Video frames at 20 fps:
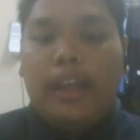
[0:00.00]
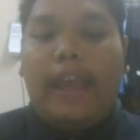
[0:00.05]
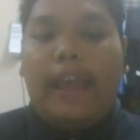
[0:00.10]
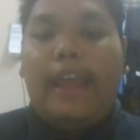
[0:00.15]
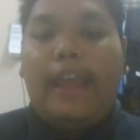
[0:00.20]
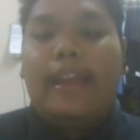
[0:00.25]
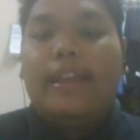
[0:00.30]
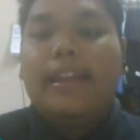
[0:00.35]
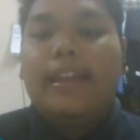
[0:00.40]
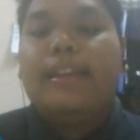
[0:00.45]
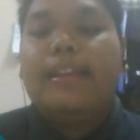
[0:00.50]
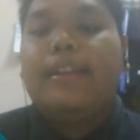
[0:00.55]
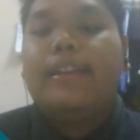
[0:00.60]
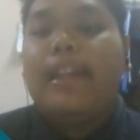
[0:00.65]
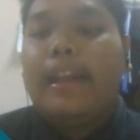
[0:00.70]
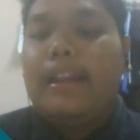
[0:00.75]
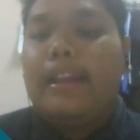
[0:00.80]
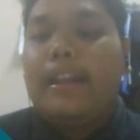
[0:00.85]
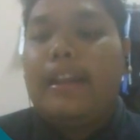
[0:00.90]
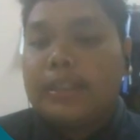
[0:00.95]
and learn
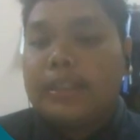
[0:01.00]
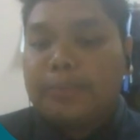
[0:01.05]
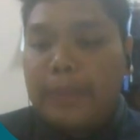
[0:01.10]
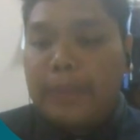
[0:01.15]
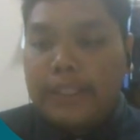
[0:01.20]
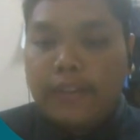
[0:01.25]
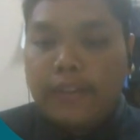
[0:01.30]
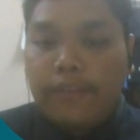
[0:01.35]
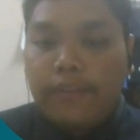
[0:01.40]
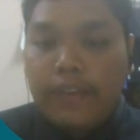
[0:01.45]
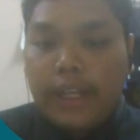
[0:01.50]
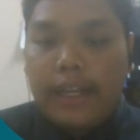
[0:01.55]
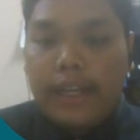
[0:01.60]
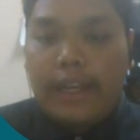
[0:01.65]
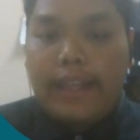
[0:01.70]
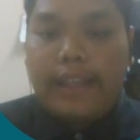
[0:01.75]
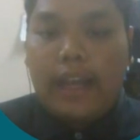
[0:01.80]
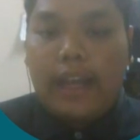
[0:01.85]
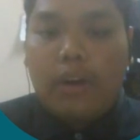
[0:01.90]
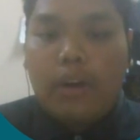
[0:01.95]
that a specific
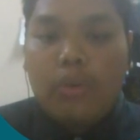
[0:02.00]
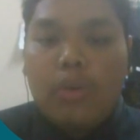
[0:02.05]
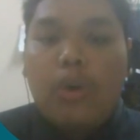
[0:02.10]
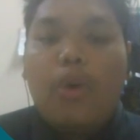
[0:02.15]
layout